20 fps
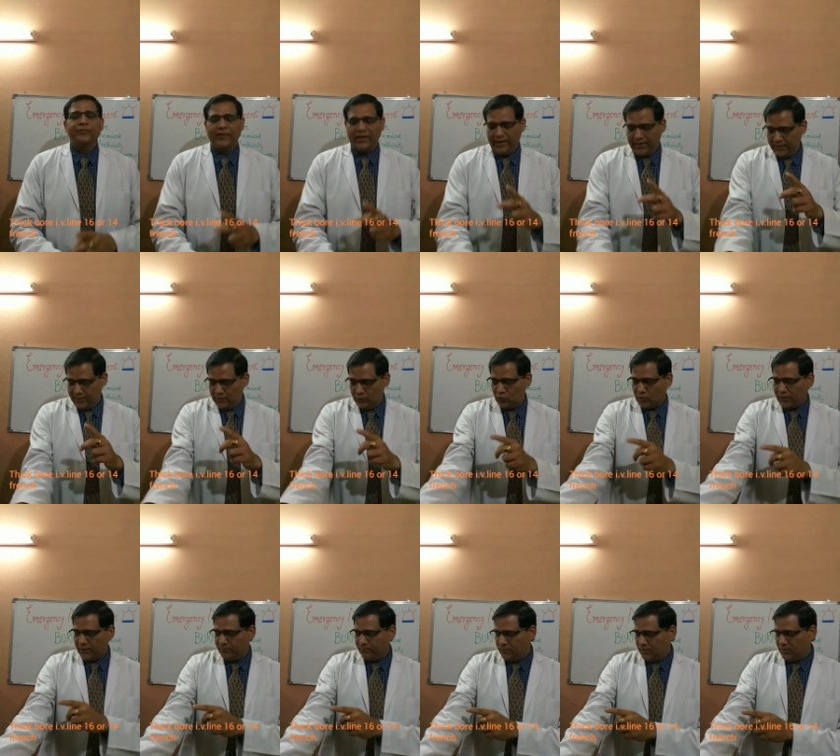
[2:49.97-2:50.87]
You
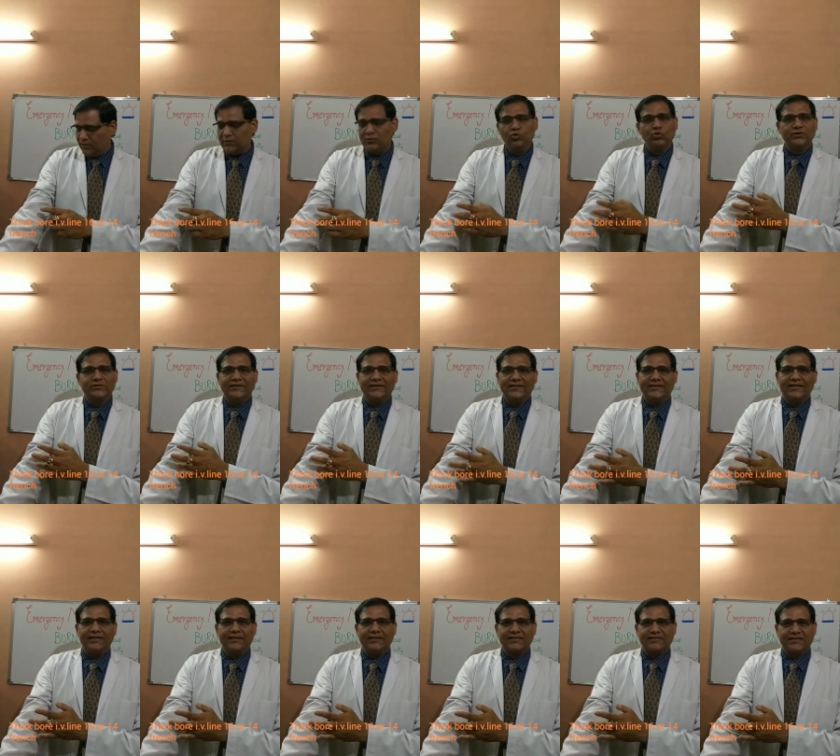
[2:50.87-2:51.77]
can use it in
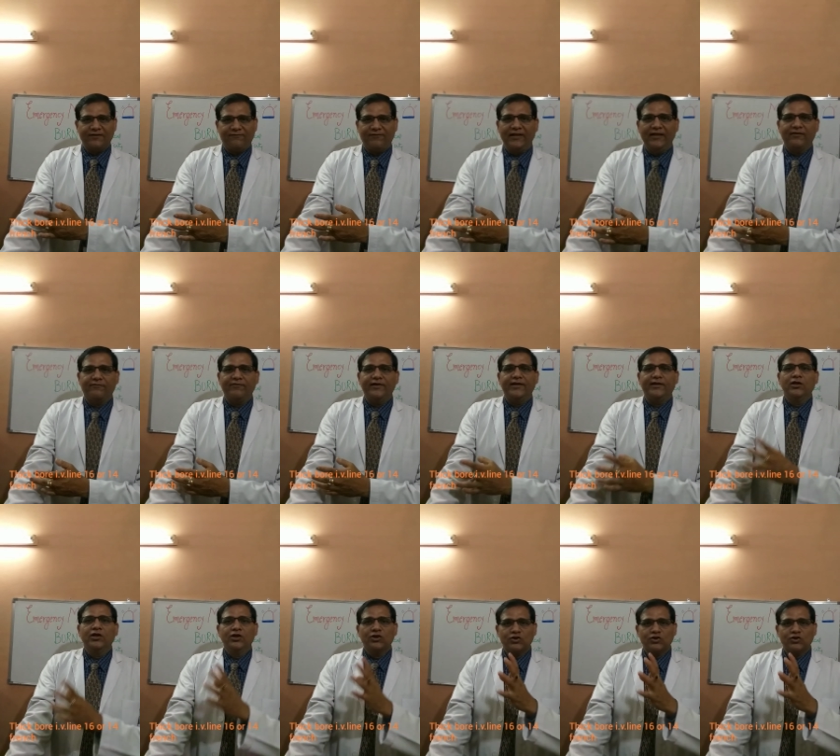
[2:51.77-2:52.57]
the cephalic vein